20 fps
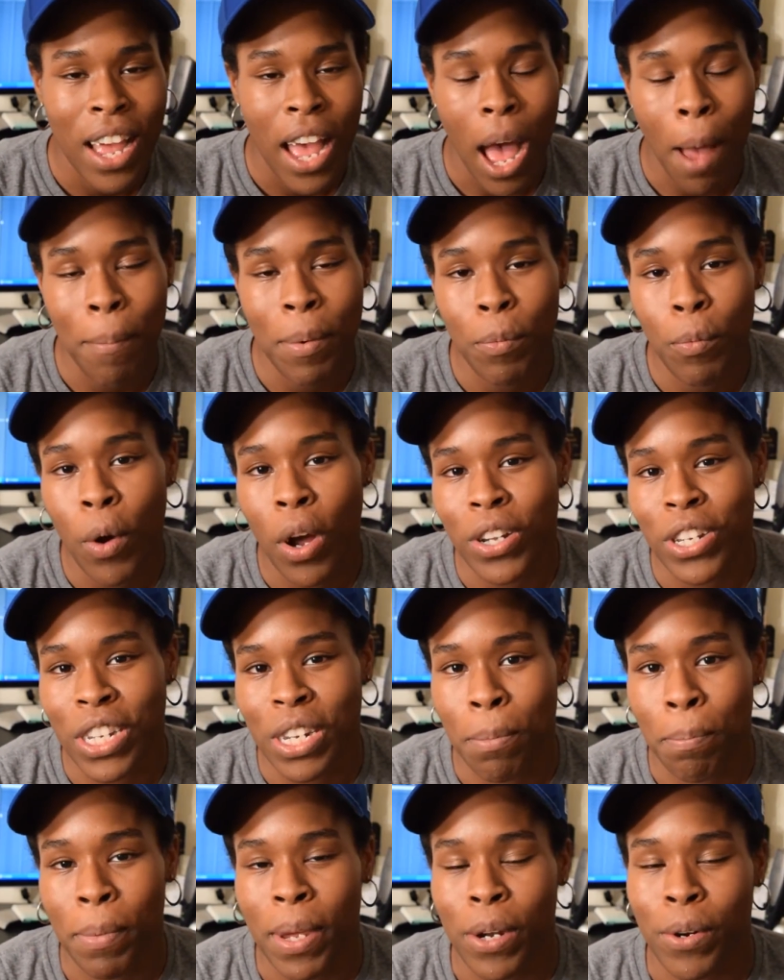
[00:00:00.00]
I've been watching
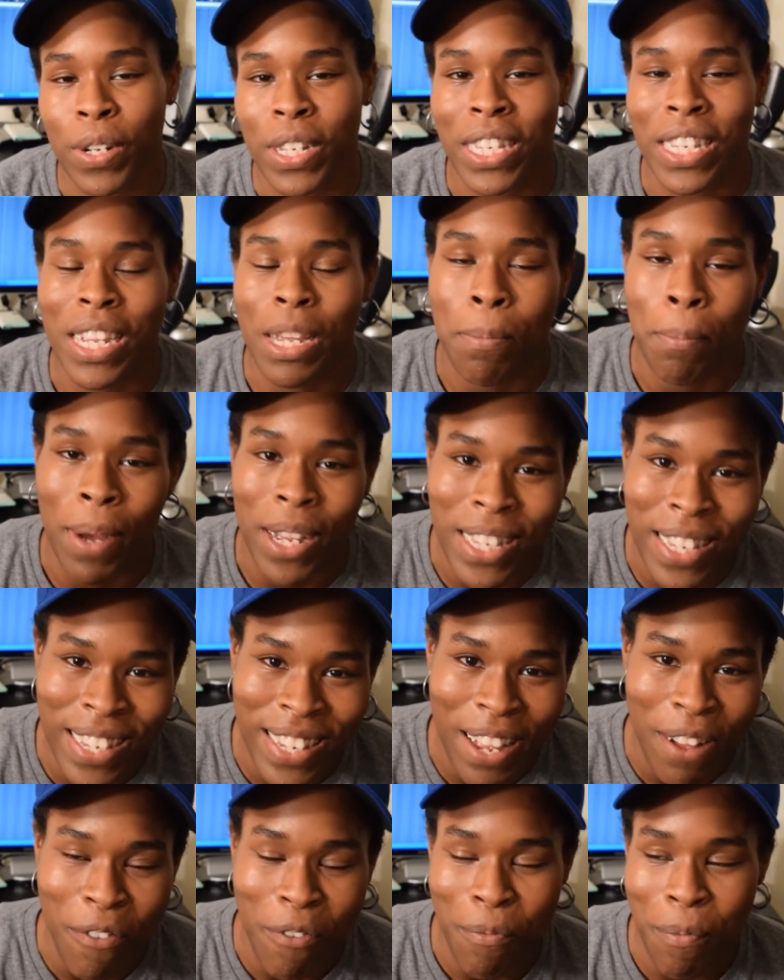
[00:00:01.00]
the mirror, seeing
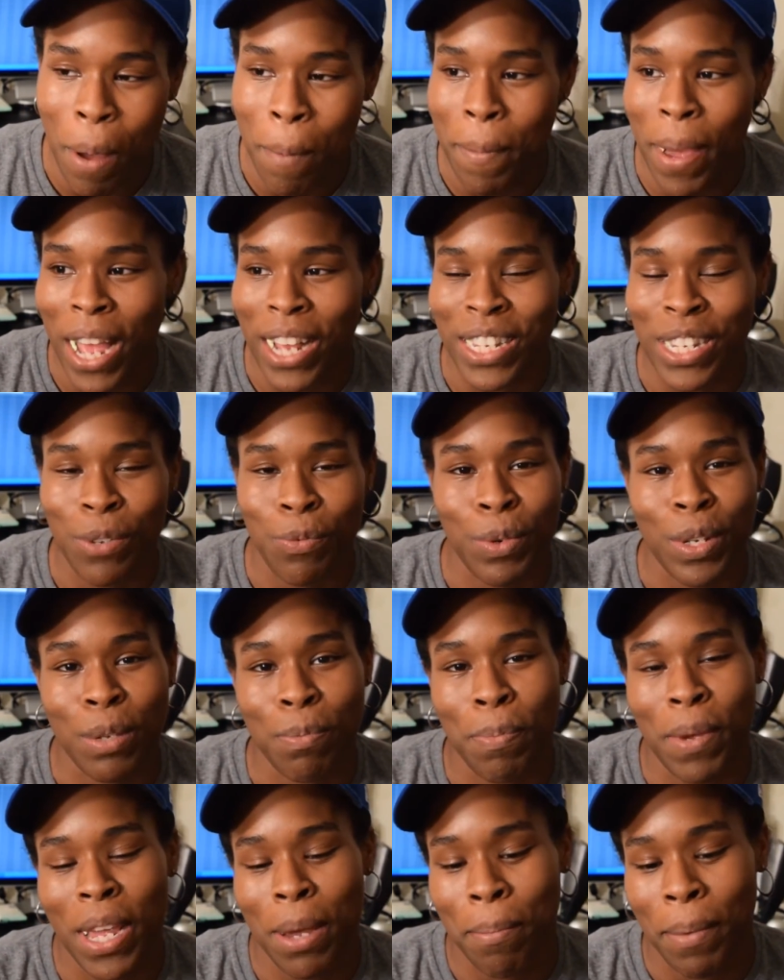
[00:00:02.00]
myself. My master was
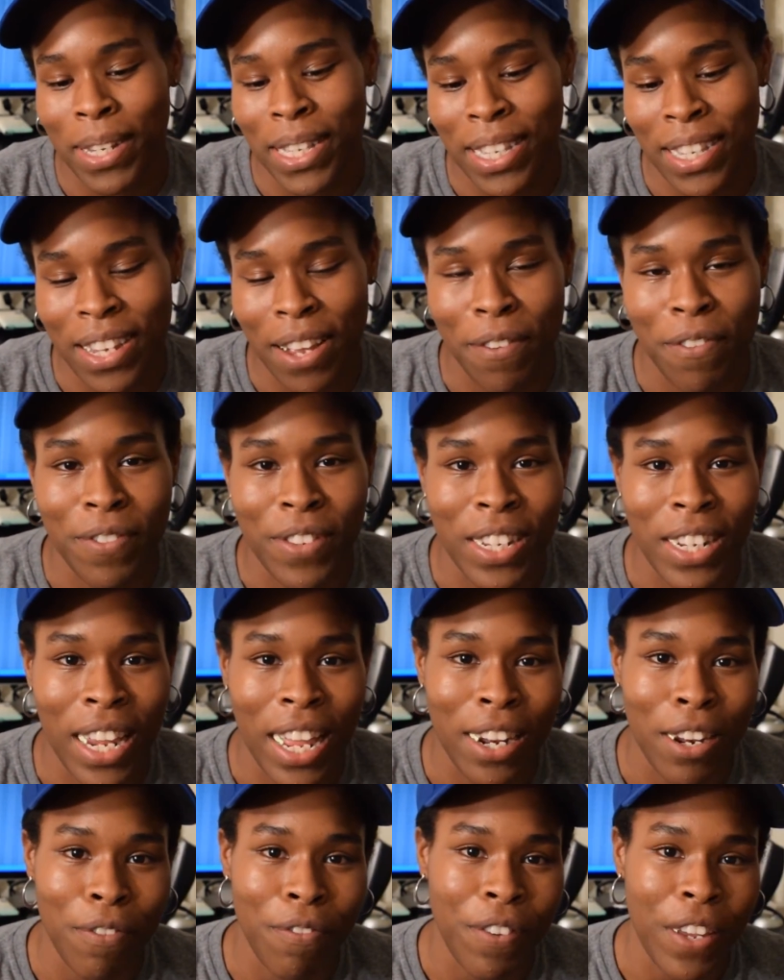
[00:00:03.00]
me and myself till
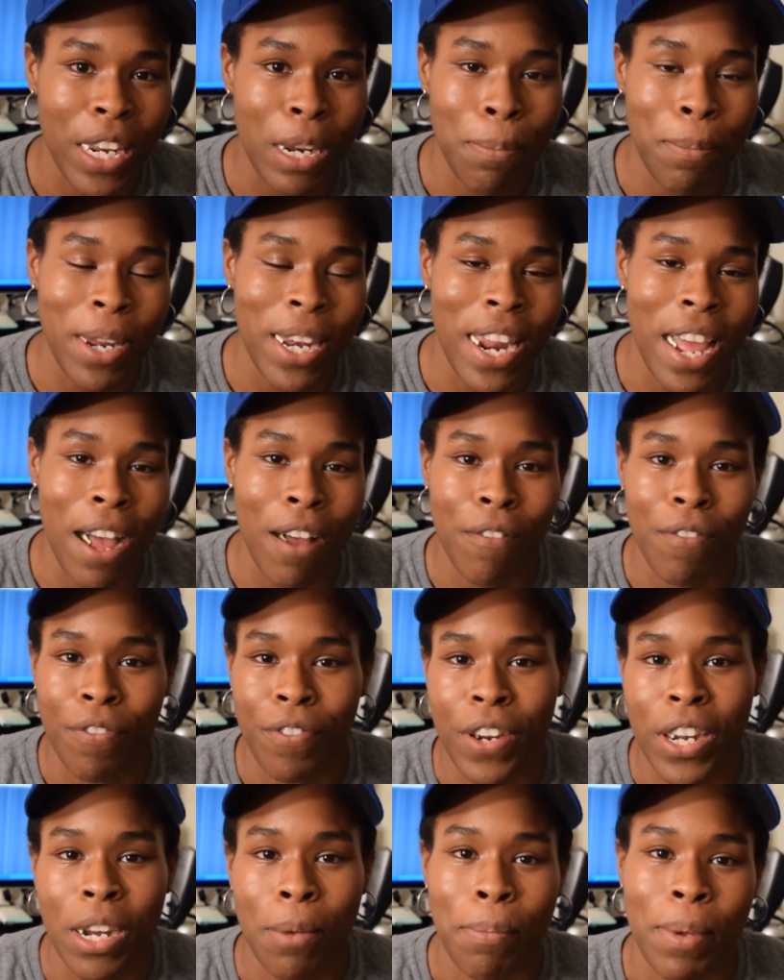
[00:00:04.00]
I defeated me, now I'm
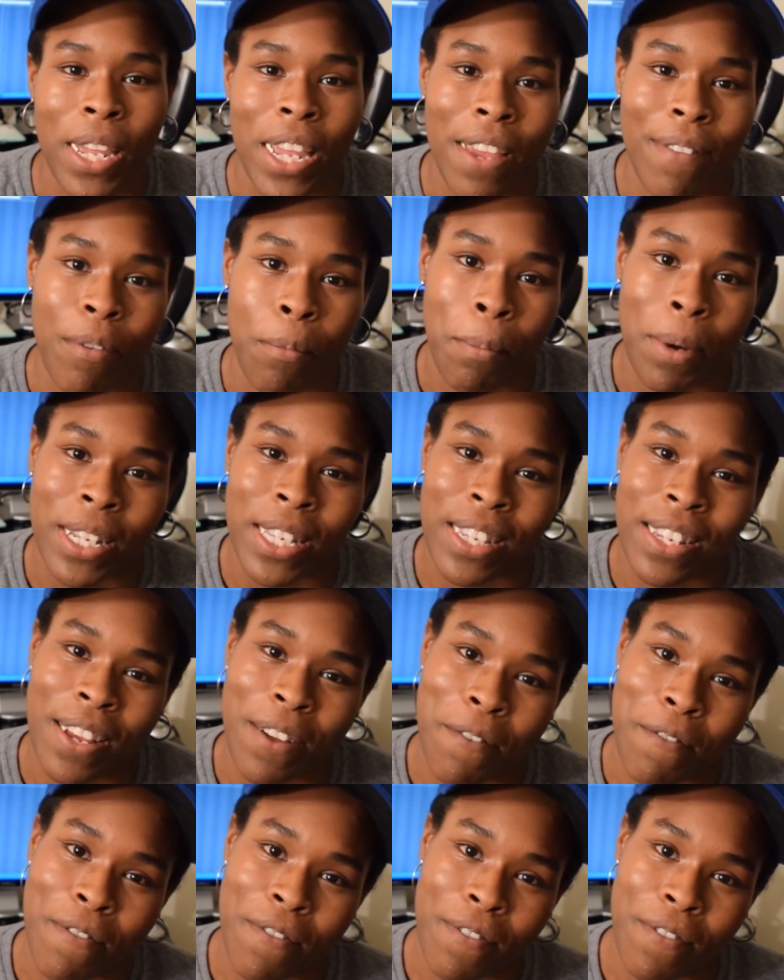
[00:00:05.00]
free to be even myself.